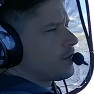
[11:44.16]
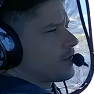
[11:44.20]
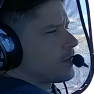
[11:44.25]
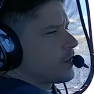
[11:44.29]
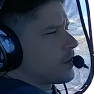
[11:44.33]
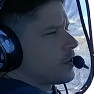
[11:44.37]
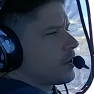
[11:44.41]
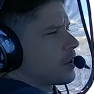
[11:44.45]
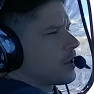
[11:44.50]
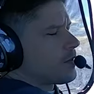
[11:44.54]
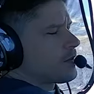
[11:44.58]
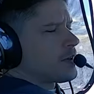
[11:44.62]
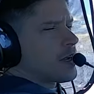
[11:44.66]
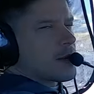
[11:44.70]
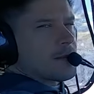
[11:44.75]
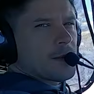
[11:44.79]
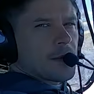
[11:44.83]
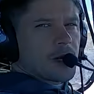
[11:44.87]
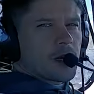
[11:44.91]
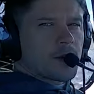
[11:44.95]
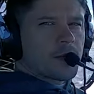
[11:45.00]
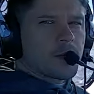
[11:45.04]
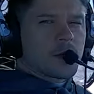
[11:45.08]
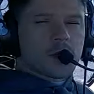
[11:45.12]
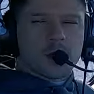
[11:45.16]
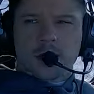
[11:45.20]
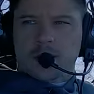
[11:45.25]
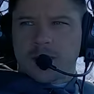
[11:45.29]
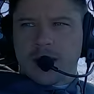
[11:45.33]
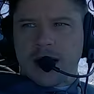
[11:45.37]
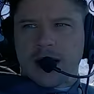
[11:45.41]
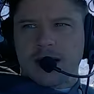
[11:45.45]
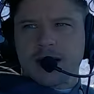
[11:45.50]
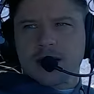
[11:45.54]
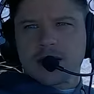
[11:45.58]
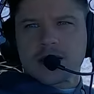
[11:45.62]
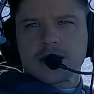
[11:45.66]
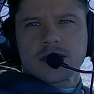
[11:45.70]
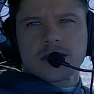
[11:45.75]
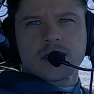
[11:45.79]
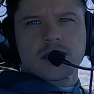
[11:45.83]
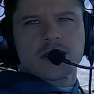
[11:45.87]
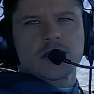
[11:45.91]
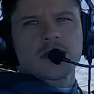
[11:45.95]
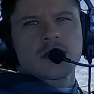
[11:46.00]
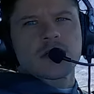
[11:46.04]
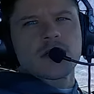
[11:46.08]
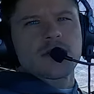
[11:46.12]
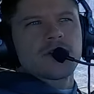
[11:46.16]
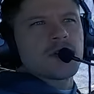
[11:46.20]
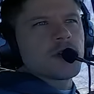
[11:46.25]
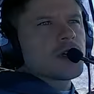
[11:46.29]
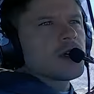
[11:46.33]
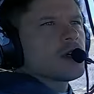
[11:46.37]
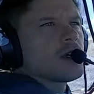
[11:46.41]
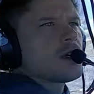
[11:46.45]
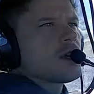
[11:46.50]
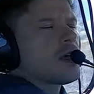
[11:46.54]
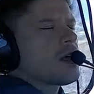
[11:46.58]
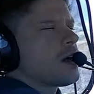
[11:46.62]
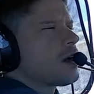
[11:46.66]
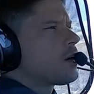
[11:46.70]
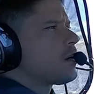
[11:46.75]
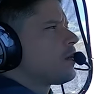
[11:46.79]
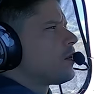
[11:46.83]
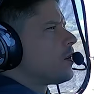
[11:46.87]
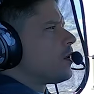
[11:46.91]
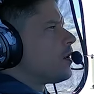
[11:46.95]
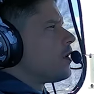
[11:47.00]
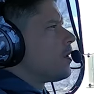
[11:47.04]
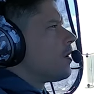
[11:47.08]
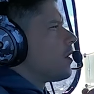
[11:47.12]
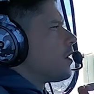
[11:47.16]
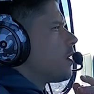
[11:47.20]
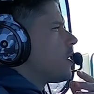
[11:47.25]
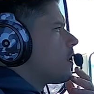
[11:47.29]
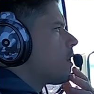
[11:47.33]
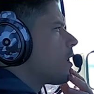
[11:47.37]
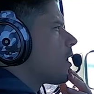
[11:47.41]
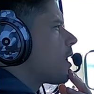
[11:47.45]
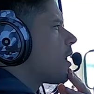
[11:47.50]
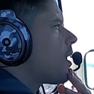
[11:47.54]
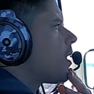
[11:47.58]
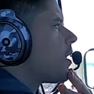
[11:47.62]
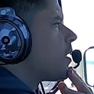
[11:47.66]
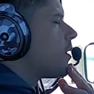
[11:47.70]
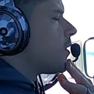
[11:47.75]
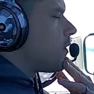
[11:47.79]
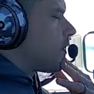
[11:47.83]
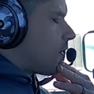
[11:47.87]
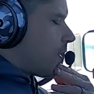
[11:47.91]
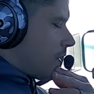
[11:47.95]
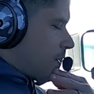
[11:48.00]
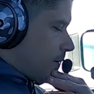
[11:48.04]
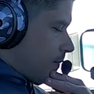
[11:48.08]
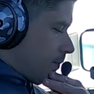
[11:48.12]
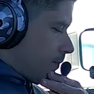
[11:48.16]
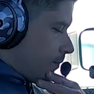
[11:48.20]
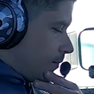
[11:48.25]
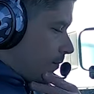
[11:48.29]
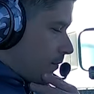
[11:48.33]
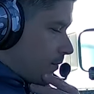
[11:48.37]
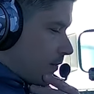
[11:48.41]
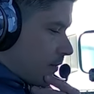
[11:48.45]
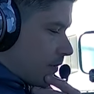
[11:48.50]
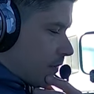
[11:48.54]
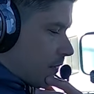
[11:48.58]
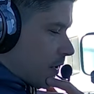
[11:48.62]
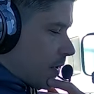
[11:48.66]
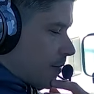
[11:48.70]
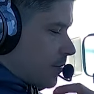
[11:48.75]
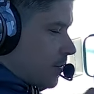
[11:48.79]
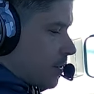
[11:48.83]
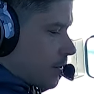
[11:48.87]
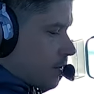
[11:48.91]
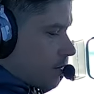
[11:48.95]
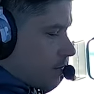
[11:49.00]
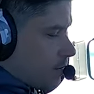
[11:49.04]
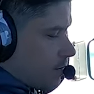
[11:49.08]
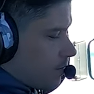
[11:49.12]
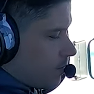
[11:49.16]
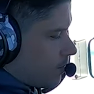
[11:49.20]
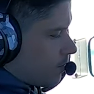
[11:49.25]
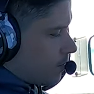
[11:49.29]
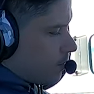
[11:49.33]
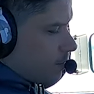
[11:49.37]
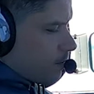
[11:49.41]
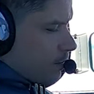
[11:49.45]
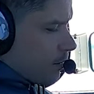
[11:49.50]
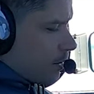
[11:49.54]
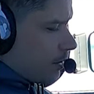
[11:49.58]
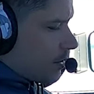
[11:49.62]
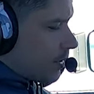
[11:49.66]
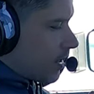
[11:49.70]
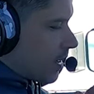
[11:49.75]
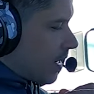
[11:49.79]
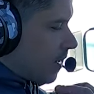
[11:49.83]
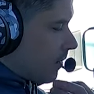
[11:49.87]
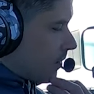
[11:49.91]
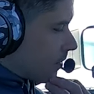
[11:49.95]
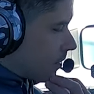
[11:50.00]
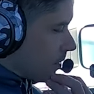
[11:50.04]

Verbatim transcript: You know, I've got my commercial pilot's certificate now, and um, I'm just building hours,